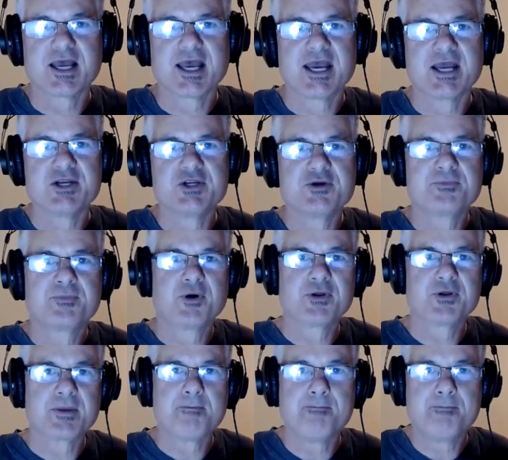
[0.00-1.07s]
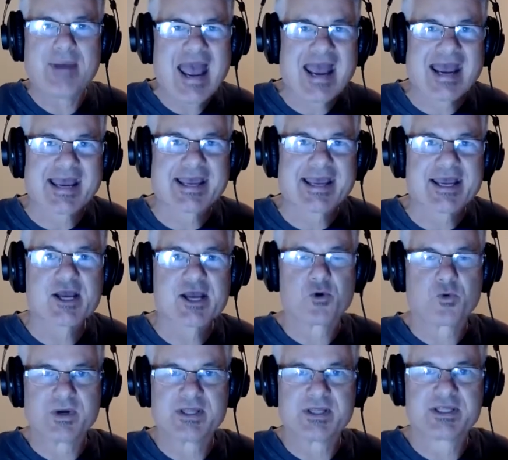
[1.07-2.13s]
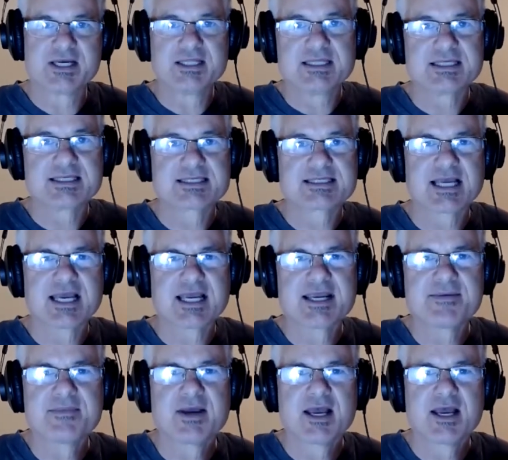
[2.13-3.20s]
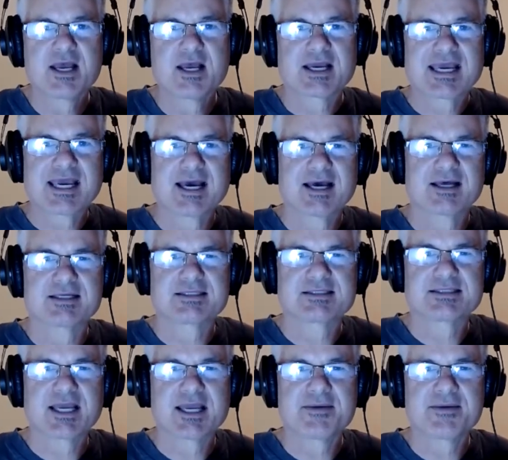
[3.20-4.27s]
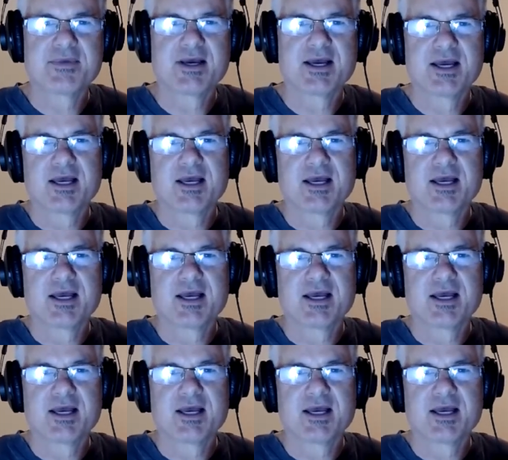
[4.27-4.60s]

and you put them back within the same the same